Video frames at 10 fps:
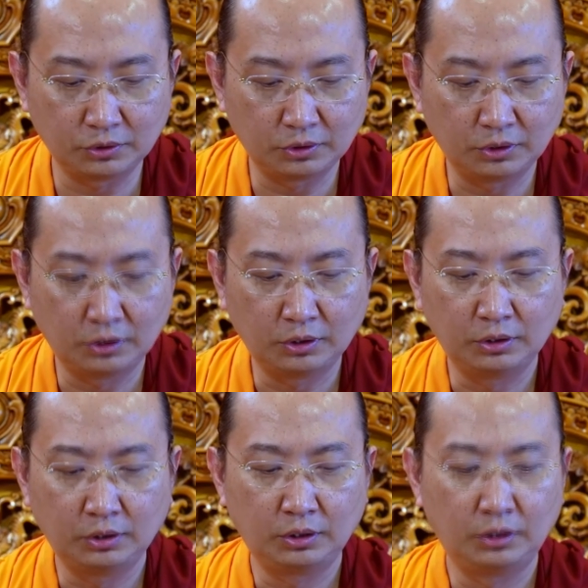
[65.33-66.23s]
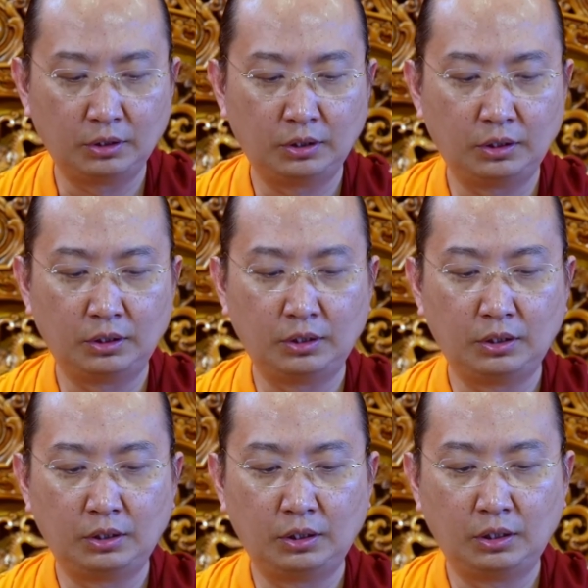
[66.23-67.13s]

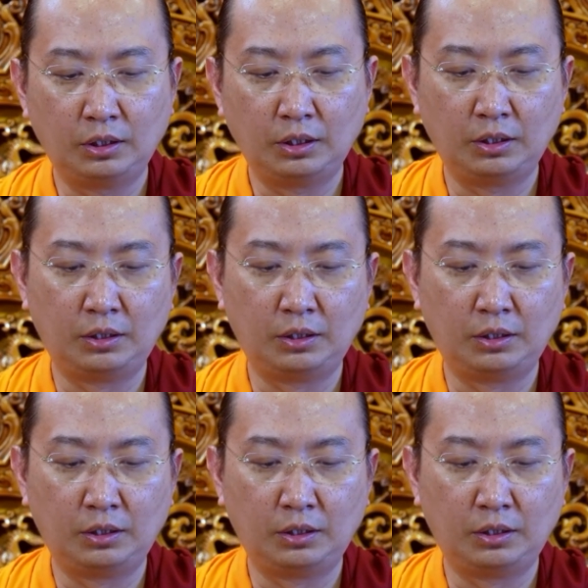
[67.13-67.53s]
(no one is talking)